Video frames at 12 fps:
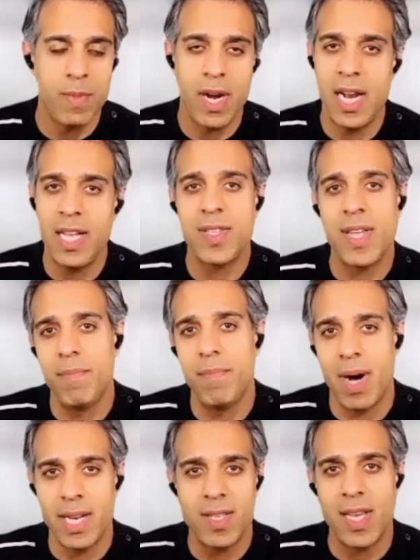but unless their
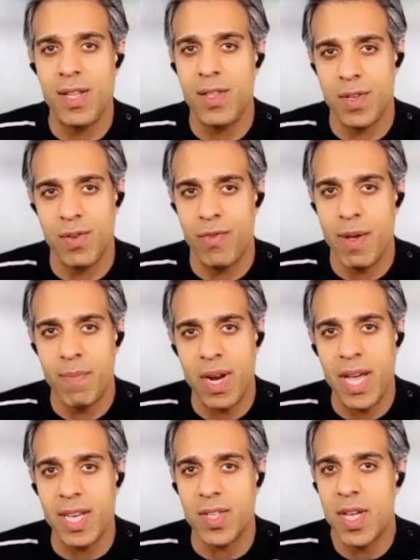mindset is in the right
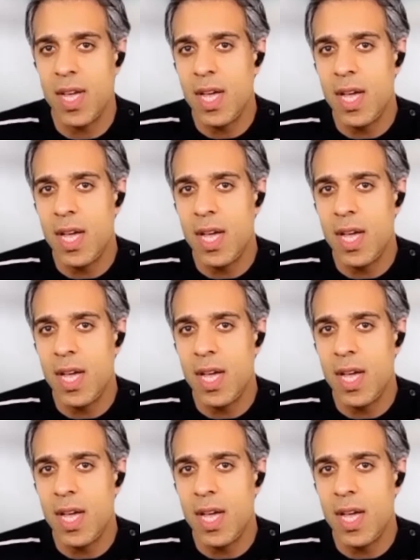place,